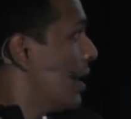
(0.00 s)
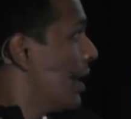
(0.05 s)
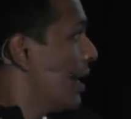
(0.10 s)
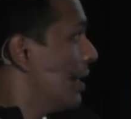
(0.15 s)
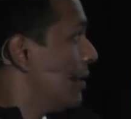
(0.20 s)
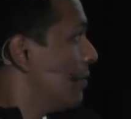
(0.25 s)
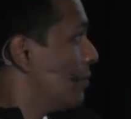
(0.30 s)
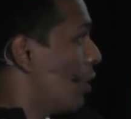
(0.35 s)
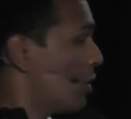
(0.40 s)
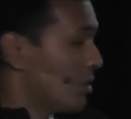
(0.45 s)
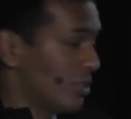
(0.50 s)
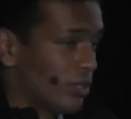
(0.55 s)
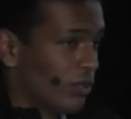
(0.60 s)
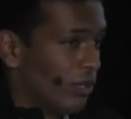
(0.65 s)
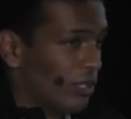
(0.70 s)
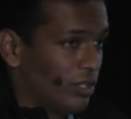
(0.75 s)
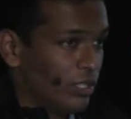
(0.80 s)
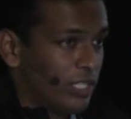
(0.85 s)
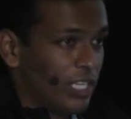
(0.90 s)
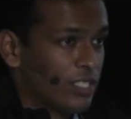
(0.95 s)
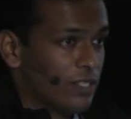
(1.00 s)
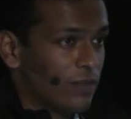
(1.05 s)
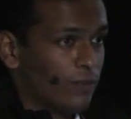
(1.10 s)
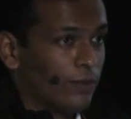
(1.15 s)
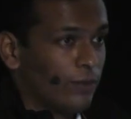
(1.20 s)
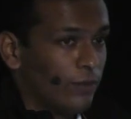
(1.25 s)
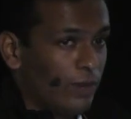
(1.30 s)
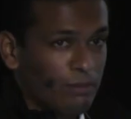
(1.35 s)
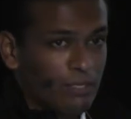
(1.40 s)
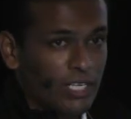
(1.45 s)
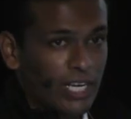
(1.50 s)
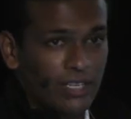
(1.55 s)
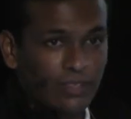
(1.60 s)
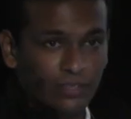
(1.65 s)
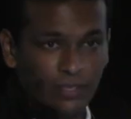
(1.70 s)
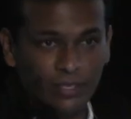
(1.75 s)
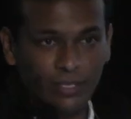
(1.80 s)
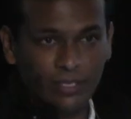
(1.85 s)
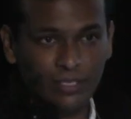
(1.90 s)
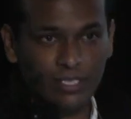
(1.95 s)
And also on the TensorFlow
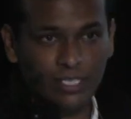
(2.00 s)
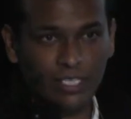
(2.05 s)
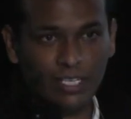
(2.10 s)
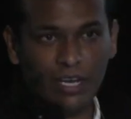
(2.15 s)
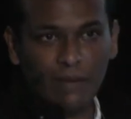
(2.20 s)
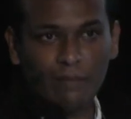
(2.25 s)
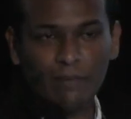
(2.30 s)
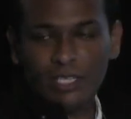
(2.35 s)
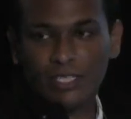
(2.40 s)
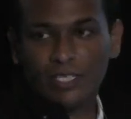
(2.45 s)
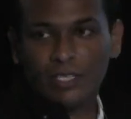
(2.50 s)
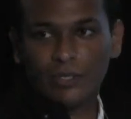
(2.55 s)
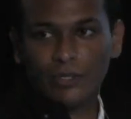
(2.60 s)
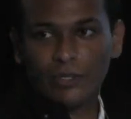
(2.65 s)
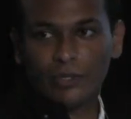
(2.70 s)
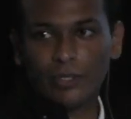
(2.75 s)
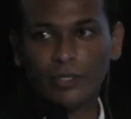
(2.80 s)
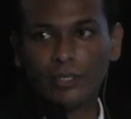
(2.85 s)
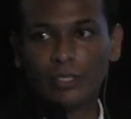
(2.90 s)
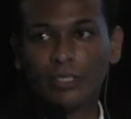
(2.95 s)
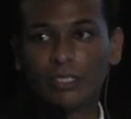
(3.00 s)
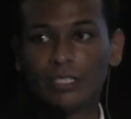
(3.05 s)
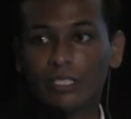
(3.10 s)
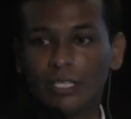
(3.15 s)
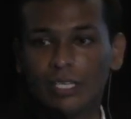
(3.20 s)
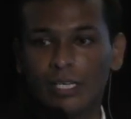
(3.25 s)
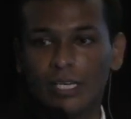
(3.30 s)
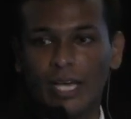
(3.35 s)
website, there is an amazing tutorial.